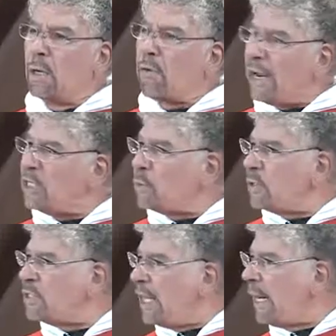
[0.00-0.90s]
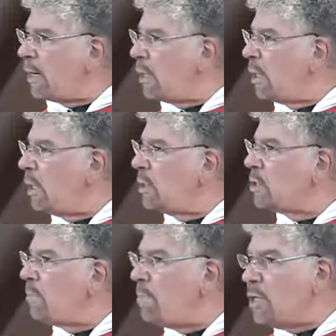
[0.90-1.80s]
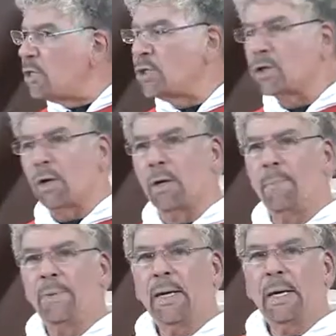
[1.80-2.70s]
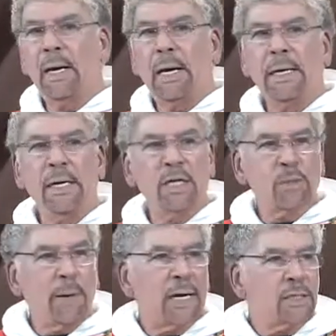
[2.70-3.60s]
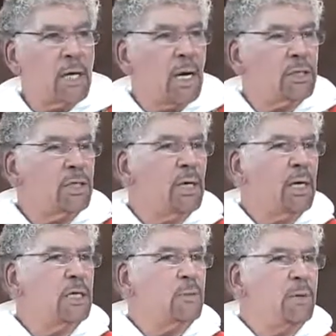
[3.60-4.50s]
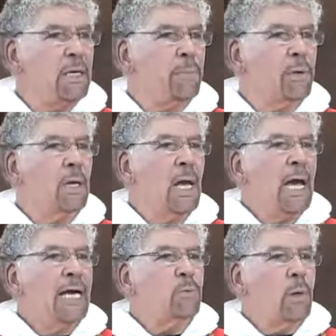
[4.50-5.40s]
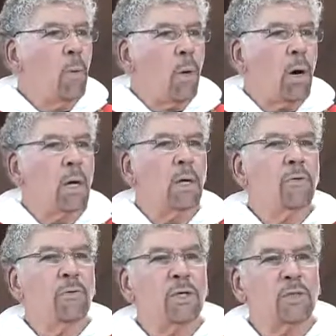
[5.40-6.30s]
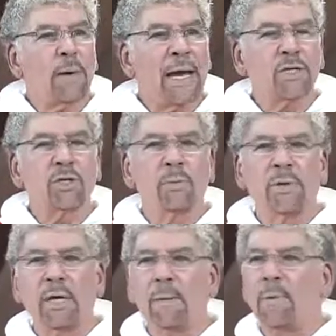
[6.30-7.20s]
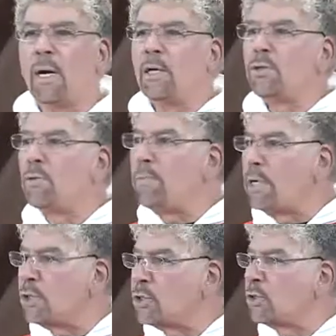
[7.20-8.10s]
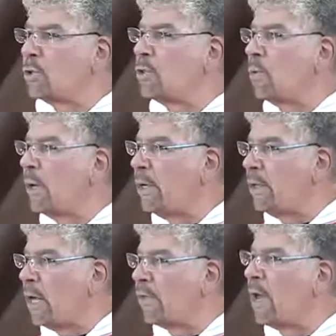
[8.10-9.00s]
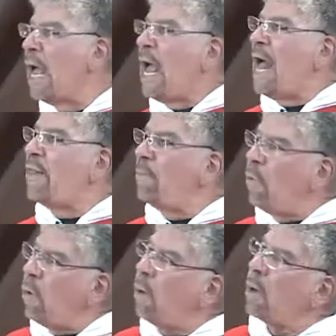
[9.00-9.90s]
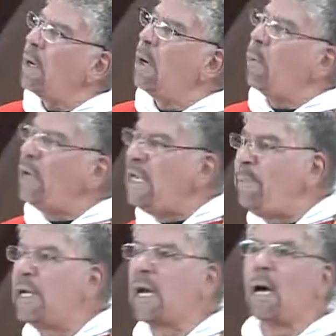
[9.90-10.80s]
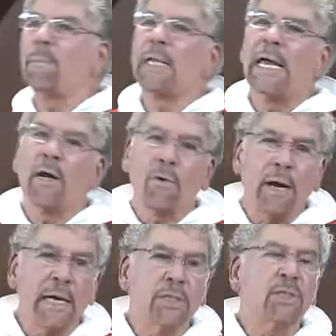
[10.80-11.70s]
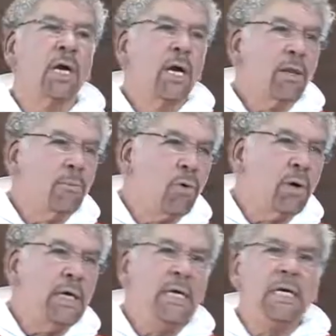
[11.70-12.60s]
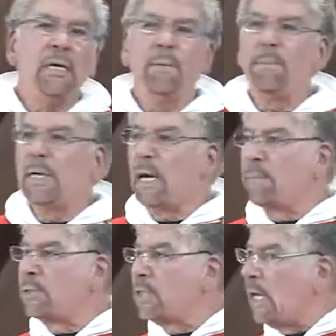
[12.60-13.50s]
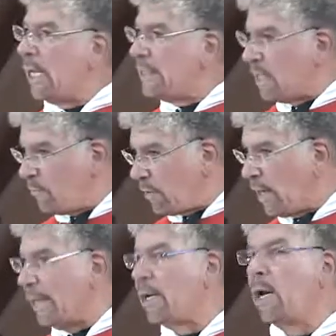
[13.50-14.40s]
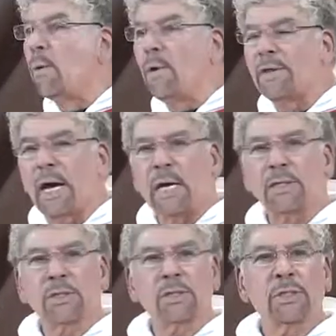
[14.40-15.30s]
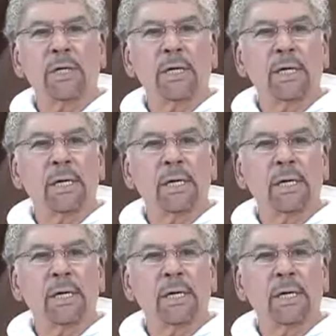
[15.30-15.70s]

Christ was there to minister, and he expects us, his people, as we walk through this passion with him, to minister to one another. And the more we become like Christ, the more he becomes identified with us.